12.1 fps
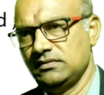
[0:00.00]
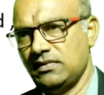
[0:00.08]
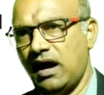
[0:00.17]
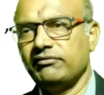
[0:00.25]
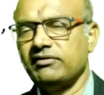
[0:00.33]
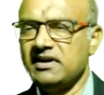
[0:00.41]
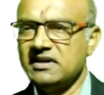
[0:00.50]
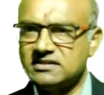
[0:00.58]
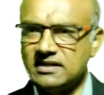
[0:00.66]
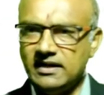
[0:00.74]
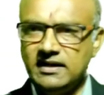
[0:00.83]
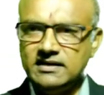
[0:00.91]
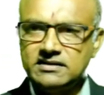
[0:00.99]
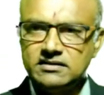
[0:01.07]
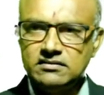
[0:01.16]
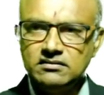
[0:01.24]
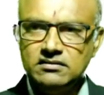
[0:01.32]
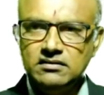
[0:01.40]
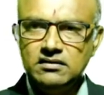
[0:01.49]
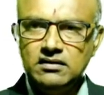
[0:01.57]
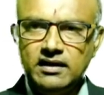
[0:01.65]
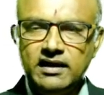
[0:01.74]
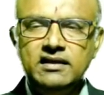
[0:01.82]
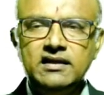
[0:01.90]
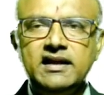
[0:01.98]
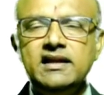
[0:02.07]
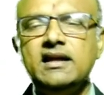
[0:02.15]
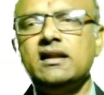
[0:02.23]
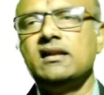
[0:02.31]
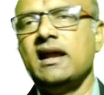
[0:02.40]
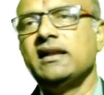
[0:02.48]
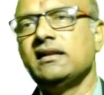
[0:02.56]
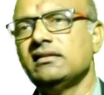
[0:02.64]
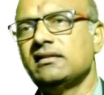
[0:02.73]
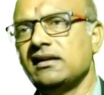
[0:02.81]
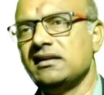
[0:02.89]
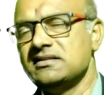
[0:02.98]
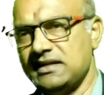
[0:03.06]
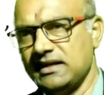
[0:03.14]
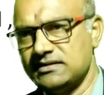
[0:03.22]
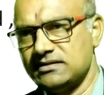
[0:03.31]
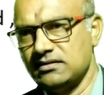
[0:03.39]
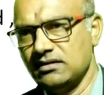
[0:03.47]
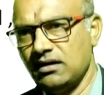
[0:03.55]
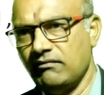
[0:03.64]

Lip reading: after his studies in the year 1936,